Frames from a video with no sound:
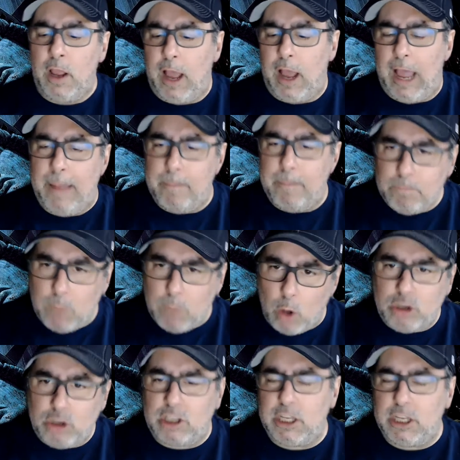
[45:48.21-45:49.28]
I'm
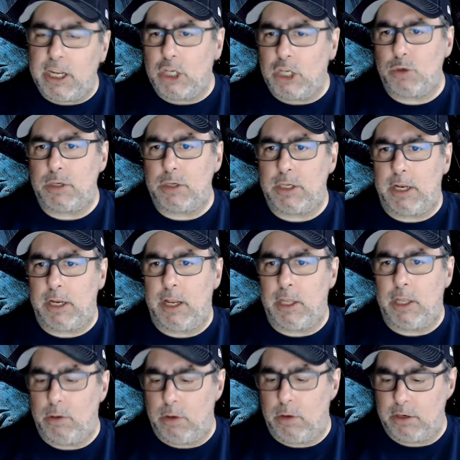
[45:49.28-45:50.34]
mostly interested
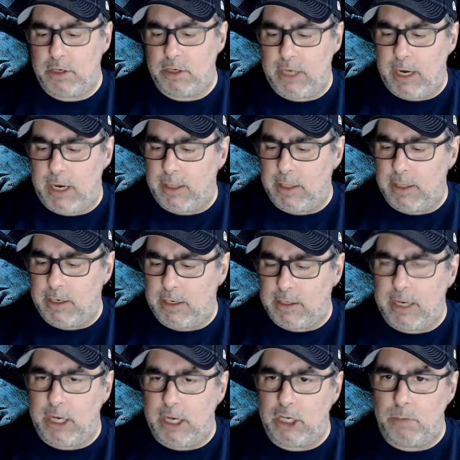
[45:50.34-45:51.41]
in you understanding the
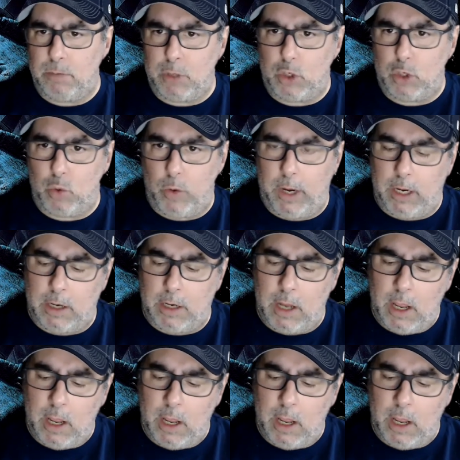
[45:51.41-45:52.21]
distinction between